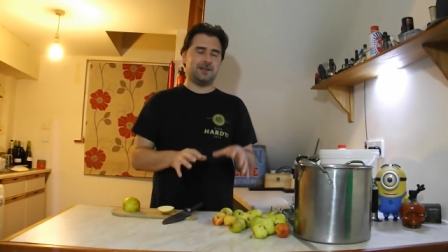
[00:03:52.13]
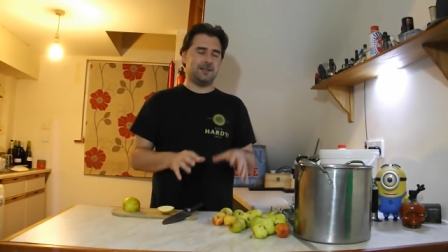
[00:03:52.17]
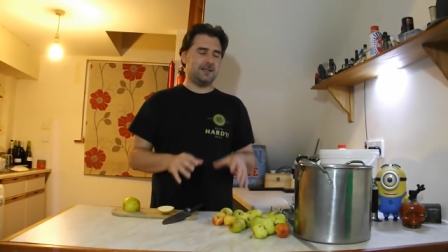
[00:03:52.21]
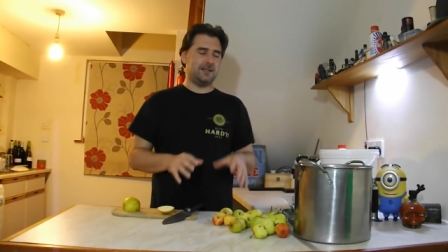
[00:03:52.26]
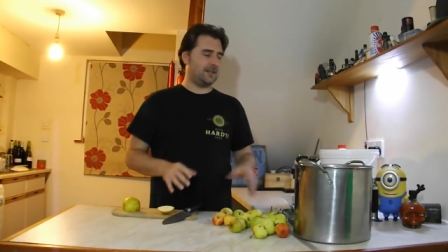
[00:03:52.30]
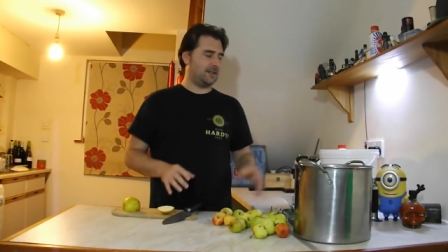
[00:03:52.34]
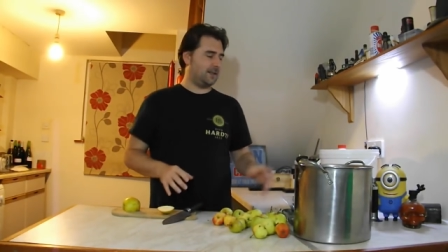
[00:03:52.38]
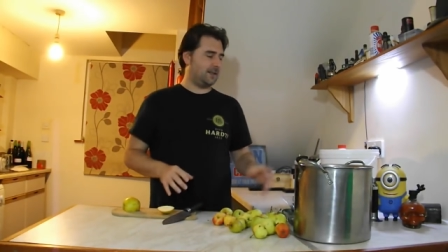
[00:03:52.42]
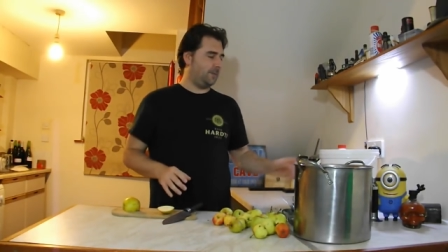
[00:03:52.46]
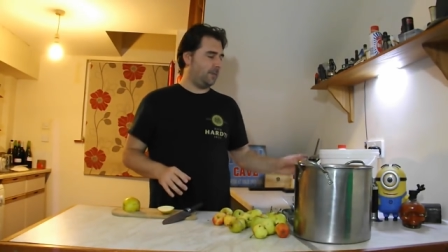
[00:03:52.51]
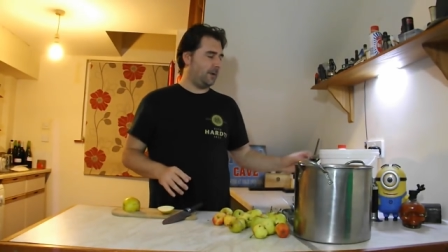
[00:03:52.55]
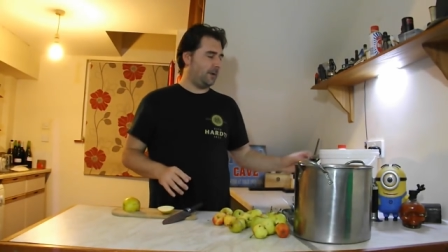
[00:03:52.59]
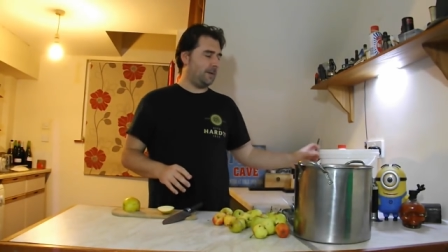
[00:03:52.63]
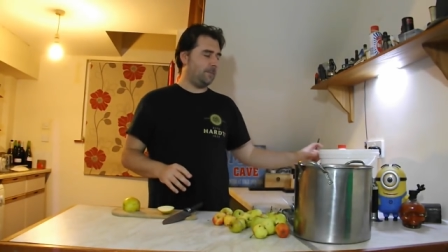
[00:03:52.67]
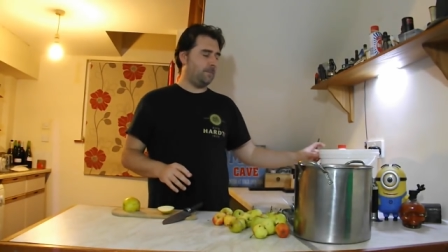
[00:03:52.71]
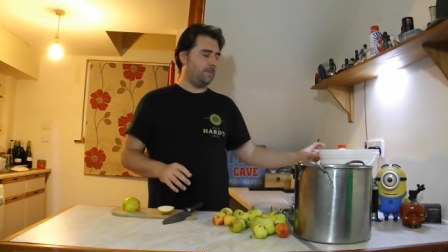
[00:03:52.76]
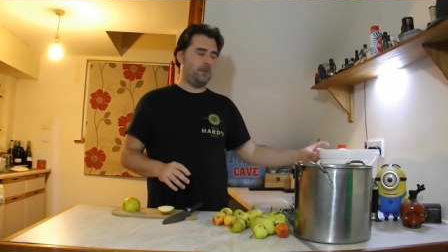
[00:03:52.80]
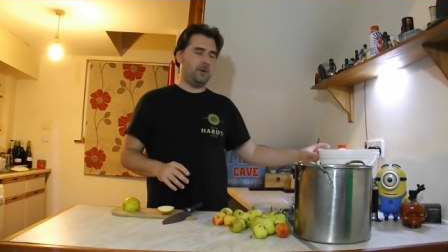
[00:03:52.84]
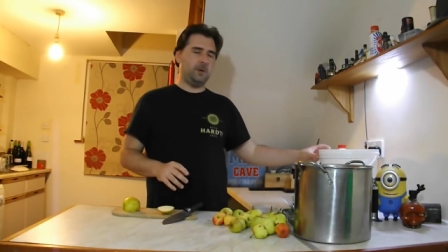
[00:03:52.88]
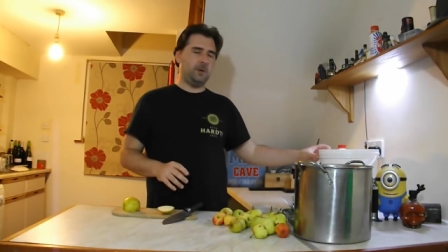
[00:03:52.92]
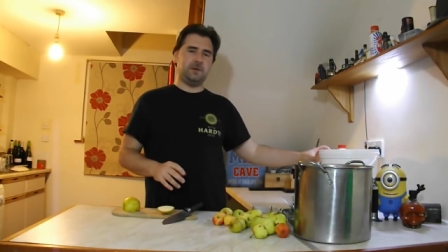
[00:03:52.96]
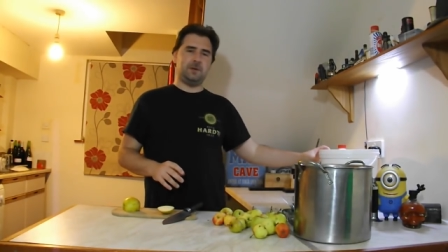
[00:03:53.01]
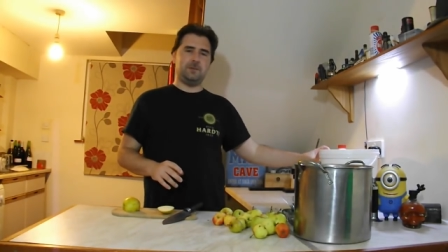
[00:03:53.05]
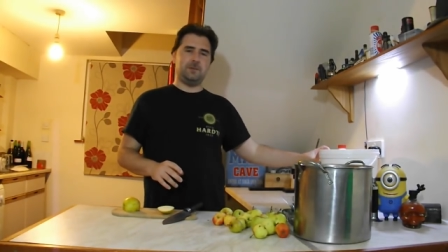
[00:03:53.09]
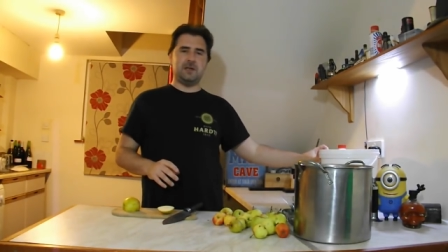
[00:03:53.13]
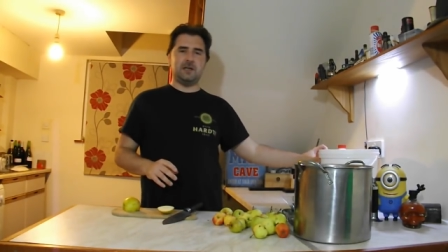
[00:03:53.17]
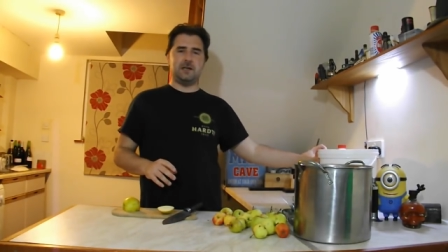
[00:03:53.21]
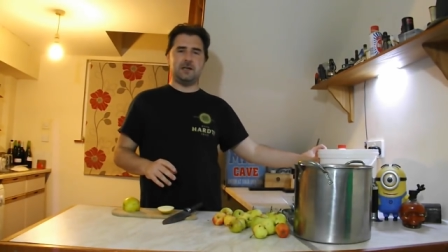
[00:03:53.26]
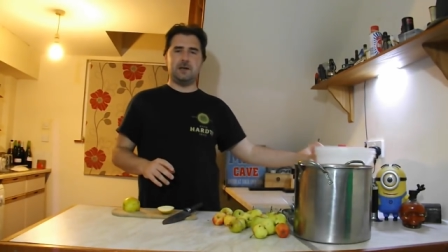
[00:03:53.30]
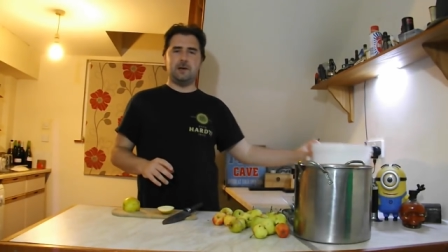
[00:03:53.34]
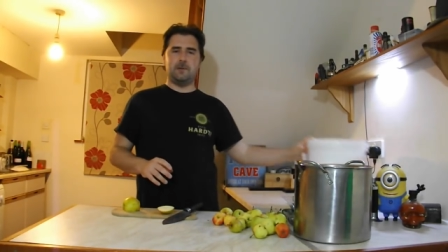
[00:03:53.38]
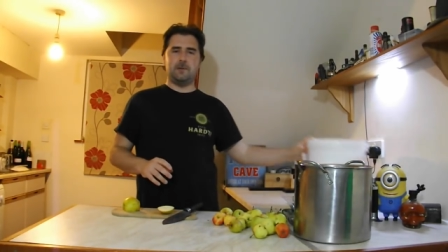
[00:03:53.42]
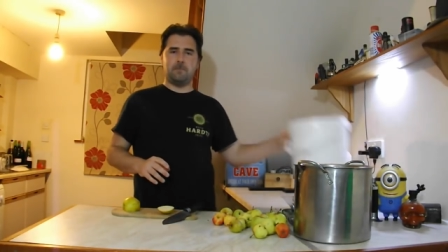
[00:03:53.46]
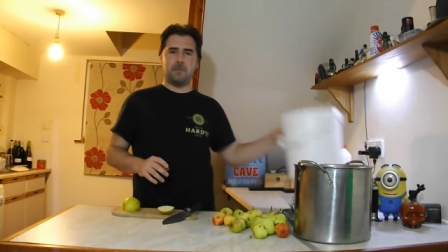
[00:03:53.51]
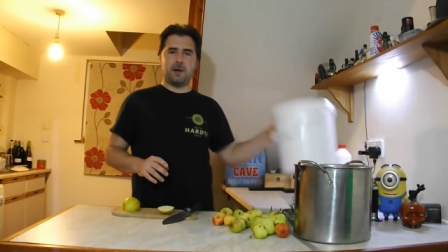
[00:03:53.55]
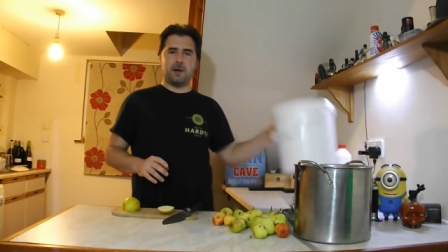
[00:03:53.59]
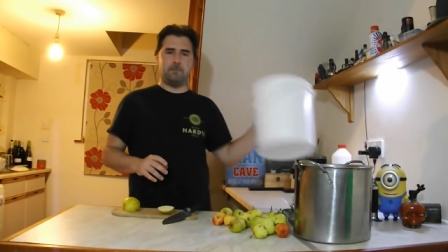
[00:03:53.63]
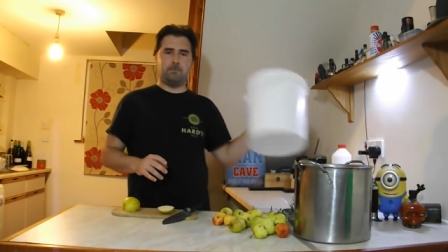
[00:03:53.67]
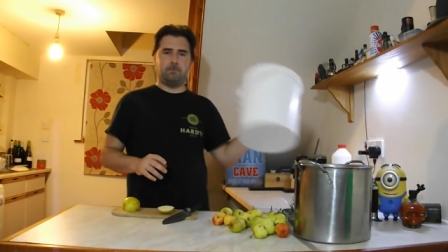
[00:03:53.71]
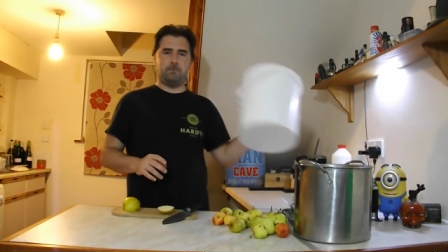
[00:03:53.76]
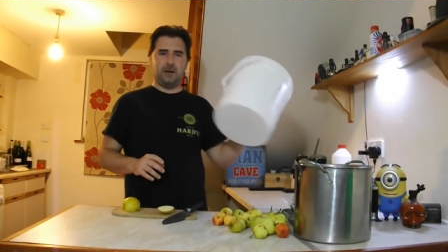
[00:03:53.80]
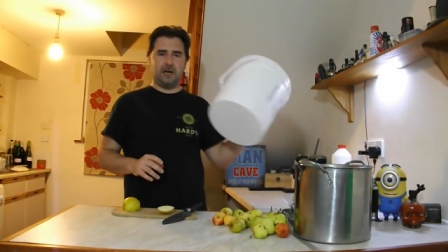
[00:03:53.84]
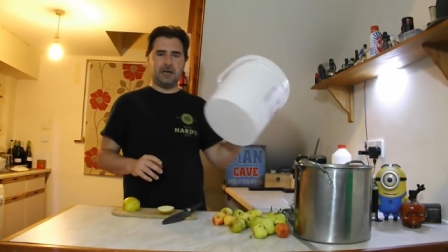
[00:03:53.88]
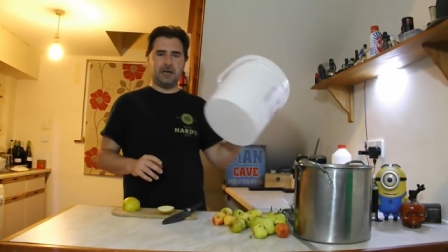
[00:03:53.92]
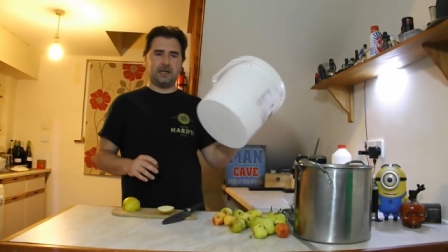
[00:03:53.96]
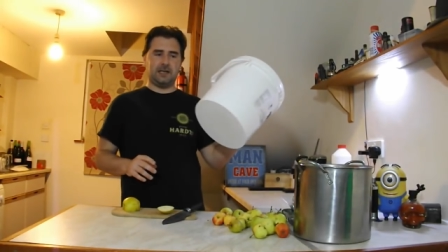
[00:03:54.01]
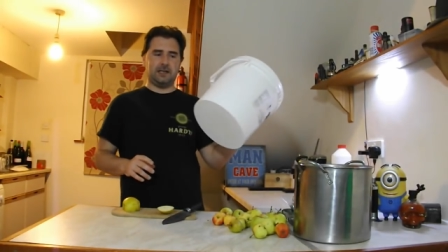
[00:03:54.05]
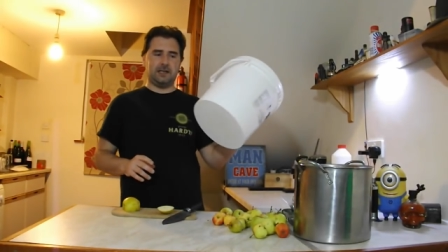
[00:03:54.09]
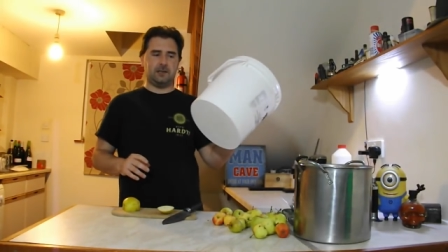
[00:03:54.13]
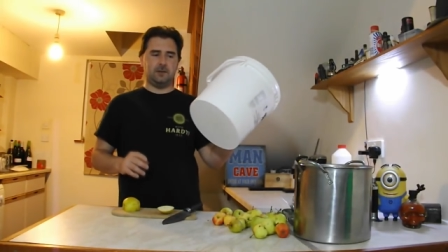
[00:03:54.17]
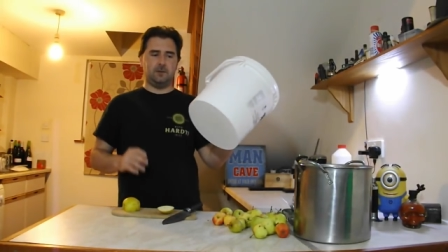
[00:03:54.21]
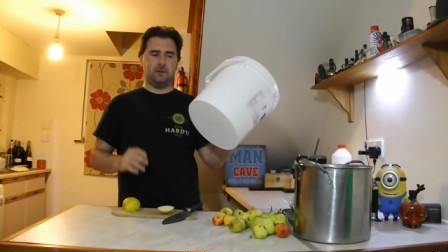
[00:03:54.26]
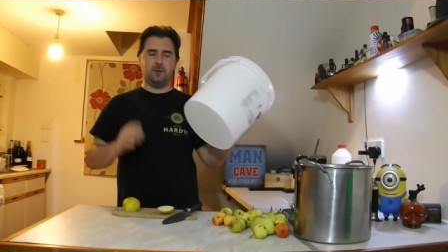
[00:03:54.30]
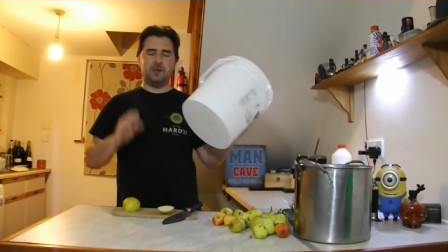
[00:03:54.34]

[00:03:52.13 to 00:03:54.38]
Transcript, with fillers: these up and put them in my bucket,